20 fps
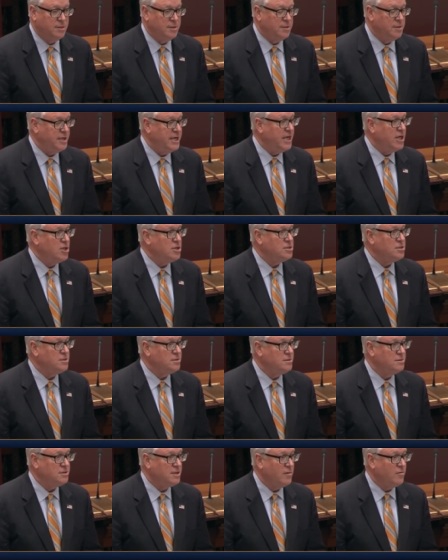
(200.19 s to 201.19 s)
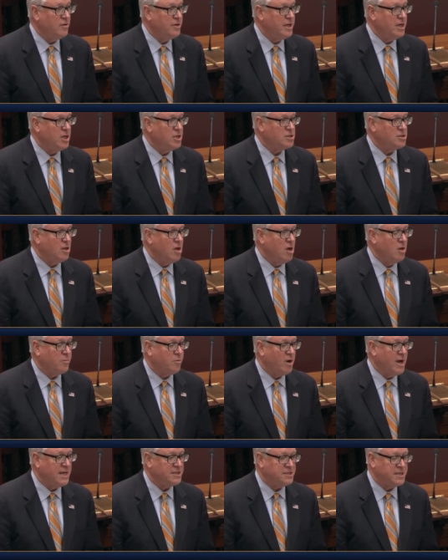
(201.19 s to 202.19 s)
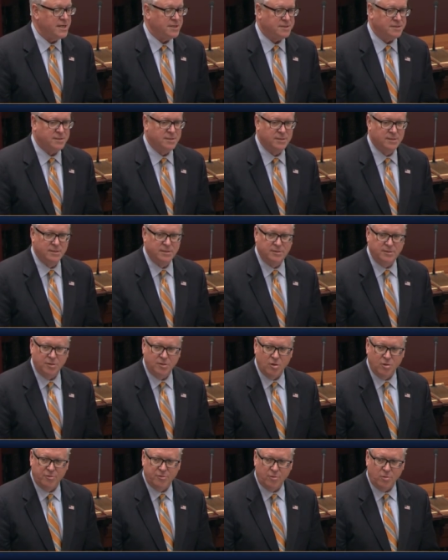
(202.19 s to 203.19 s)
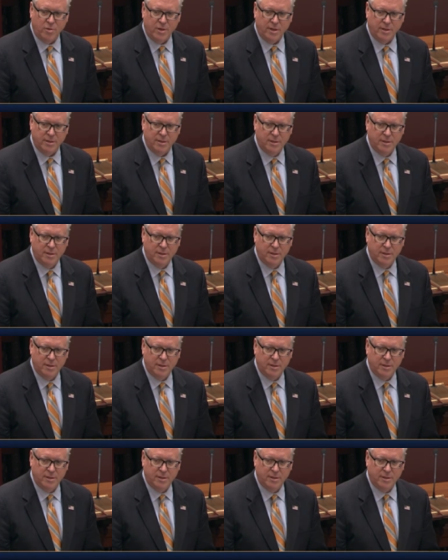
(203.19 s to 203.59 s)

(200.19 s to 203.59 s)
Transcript: years, several years long process to go through it.